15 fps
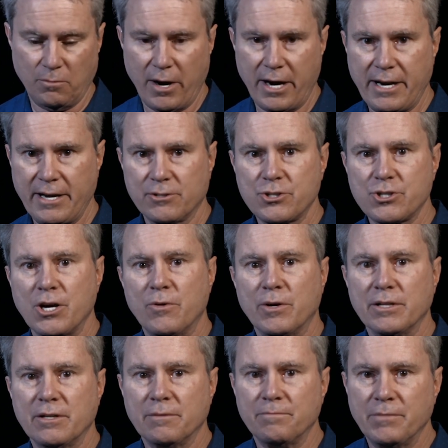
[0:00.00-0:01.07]
Right Angle show
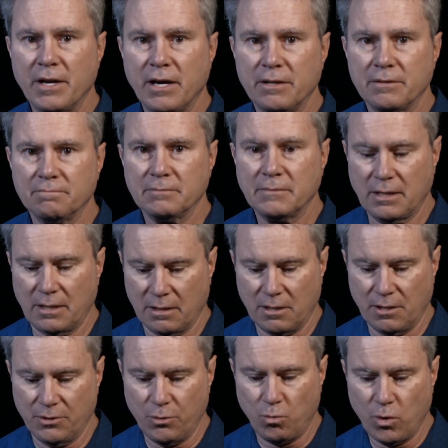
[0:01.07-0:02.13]
on the on uh,
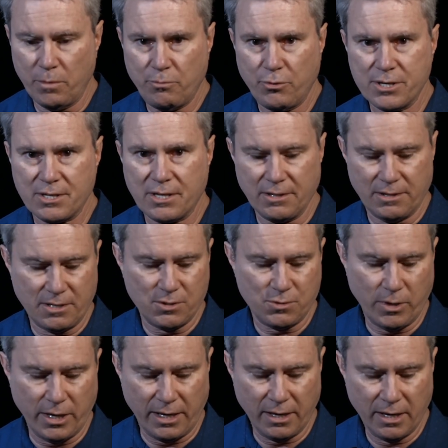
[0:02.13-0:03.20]
called The War President
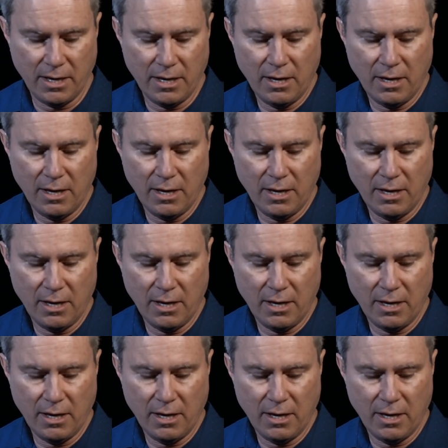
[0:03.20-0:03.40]
this week,